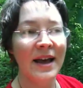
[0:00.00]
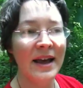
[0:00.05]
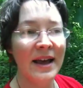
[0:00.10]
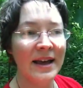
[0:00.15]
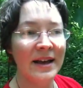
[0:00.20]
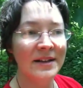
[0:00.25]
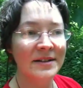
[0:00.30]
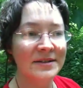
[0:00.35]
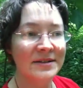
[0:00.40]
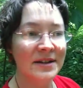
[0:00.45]

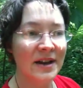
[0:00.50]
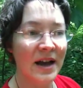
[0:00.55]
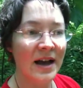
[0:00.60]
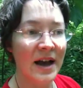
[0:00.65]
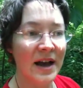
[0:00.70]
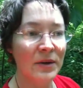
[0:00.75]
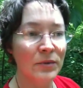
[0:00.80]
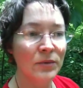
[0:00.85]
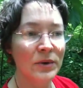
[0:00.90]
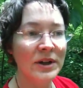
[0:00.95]
And
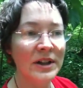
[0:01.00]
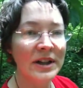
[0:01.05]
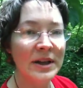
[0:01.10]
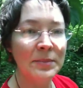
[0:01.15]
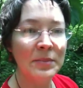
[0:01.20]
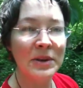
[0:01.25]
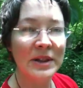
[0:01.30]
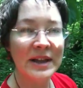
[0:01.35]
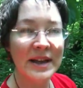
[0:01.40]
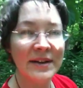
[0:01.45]
I really
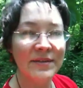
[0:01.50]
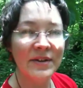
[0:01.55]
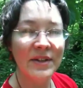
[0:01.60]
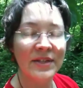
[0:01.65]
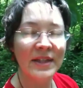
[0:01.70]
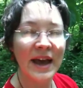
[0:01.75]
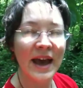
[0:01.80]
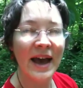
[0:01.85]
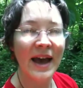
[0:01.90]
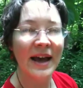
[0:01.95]
believe
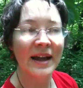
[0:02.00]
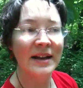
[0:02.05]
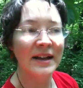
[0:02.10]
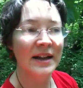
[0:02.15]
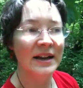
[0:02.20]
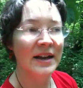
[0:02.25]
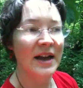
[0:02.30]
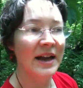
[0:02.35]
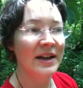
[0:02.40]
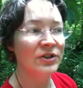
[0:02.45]
in that,
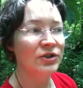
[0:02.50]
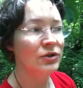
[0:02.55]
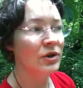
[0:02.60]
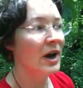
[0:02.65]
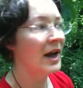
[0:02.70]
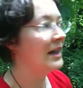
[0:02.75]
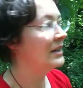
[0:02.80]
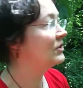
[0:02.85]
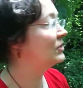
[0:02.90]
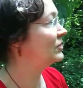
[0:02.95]
and I
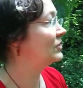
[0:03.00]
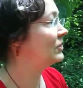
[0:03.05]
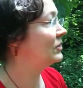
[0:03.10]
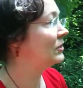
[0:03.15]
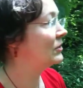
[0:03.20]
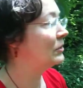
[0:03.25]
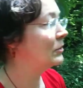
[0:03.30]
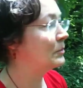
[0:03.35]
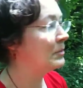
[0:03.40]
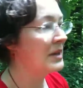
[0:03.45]
try
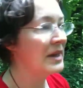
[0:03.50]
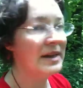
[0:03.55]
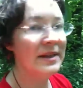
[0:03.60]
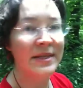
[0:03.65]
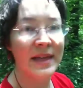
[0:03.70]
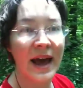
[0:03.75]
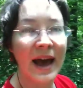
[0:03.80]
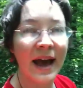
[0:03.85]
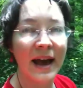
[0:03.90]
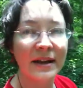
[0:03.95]
to be
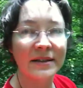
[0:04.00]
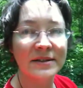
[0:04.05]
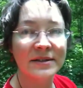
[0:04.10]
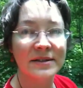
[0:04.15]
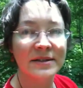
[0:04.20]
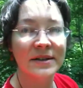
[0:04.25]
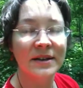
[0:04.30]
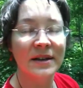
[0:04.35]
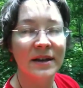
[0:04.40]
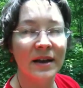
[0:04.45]
that
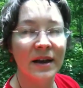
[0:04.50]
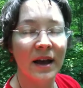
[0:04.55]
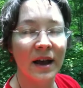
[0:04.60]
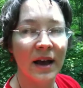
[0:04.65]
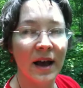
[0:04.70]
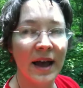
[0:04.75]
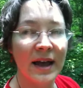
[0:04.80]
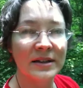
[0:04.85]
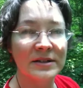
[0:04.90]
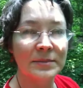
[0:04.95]

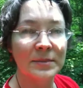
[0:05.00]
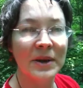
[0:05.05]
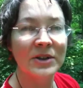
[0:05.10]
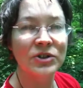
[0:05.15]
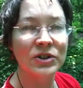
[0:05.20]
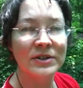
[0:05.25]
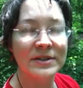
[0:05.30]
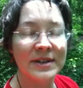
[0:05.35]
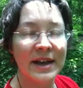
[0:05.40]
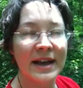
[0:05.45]
as
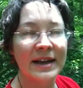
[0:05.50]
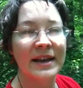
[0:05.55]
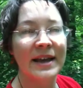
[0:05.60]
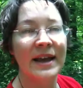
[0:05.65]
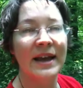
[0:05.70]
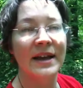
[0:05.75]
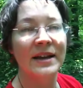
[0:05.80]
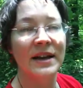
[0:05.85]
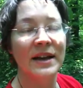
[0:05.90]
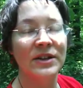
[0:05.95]
much as I
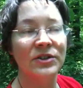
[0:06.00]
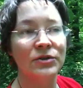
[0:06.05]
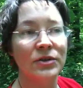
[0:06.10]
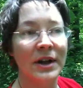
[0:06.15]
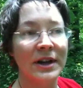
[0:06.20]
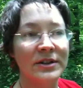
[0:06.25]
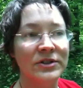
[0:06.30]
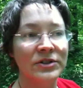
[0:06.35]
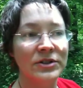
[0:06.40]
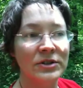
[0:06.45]
can. I
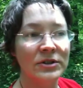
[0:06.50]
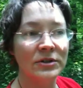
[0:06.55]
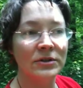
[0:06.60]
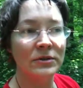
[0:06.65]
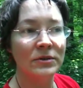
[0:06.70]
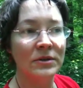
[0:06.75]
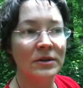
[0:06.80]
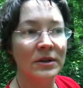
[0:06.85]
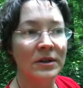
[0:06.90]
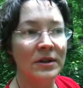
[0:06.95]
try to
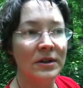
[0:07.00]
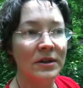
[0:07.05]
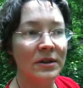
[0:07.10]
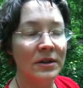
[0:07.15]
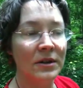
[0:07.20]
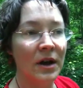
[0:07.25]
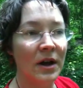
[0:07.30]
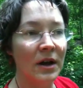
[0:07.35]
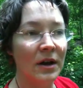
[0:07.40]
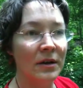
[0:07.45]

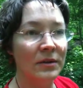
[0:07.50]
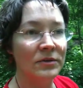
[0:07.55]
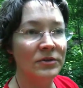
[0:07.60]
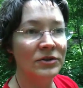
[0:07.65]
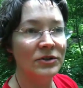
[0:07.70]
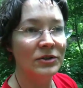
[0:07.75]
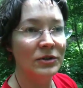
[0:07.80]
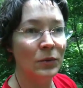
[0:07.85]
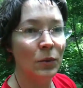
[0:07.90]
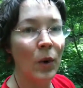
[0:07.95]
um,
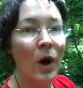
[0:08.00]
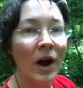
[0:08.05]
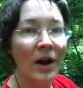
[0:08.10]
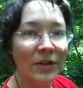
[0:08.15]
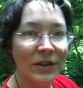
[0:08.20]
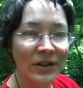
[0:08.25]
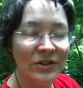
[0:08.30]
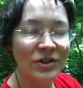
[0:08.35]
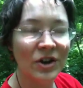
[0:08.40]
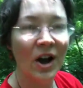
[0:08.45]
to
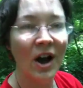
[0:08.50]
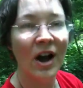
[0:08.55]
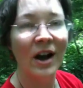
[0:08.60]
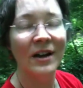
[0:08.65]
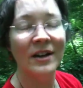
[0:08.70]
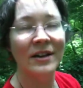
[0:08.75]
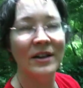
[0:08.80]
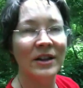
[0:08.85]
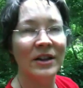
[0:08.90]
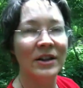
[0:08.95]
walk the talk.
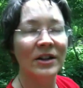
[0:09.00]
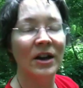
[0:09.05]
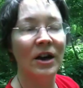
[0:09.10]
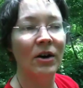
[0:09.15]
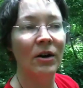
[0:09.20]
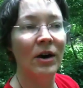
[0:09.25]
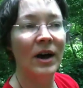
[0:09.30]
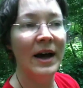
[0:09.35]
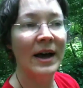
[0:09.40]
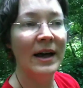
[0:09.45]
You
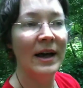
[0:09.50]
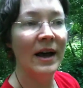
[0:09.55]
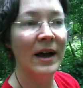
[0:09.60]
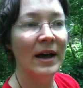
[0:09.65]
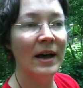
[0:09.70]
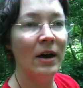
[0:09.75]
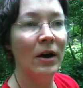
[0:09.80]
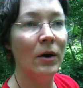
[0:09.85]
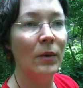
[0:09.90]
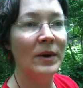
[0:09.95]
know, I,
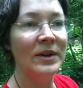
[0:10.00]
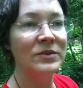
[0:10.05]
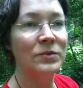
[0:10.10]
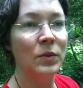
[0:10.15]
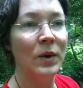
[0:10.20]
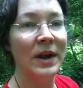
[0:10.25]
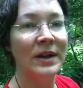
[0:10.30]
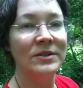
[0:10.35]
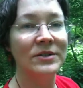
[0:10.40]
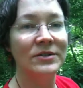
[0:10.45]
I
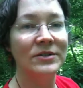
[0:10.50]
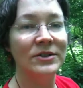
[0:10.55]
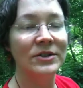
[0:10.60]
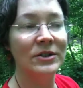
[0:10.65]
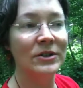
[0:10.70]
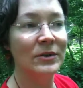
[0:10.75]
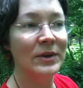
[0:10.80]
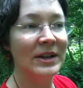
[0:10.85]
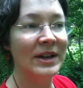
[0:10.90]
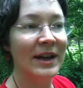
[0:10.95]
always want to,
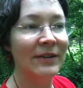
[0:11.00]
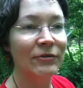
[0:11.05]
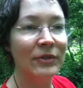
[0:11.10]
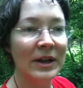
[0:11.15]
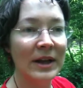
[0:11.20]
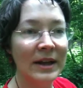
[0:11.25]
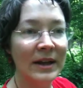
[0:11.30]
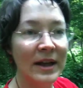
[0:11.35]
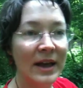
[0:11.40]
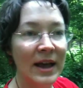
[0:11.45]
and
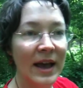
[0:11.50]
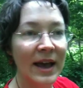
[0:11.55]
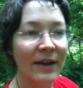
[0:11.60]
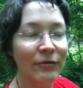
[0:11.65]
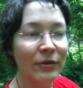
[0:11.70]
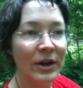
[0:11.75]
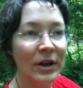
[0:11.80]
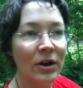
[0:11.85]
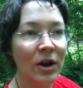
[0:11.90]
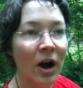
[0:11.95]
every
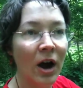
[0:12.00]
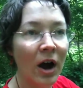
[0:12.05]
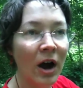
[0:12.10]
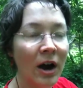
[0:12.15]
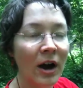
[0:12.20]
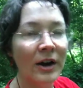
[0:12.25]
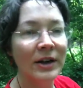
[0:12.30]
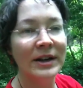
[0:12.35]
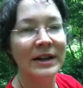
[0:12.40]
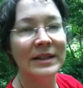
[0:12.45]
every
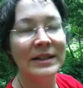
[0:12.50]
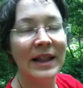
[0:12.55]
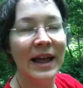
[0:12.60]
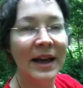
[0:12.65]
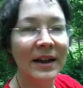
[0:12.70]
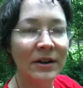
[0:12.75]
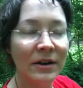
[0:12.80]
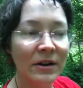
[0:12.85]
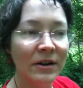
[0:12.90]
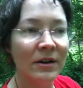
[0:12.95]
card and
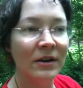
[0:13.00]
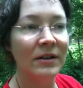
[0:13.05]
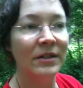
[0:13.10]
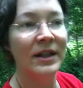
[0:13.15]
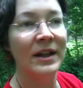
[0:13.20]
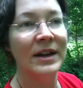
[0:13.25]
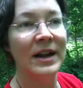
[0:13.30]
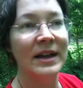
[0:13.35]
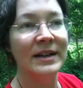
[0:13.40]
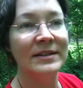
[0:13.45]
letter
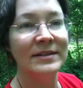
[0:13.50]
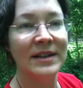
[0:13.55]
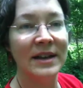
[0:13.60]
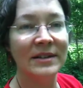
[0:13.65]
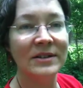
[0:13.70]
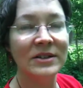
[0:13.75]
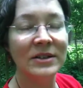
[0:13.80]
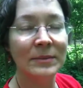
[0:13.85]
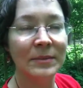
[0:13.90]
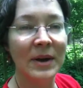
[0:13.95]
that I
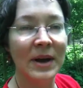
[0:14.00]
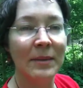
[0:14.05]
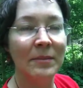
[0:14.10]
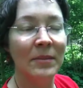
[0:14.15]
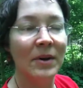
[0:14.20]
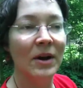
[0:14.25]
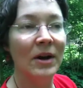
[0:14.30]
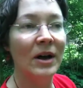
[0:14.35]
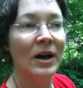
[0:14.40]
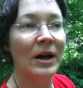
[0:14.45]
send to my
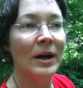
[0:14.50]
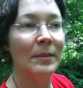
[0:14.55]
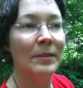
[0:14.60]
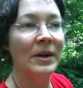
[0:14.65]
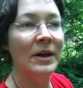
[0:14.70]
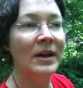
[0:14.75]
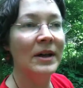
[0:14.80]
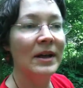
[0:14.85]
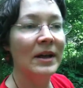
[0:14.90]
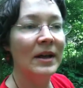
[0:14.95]
mom,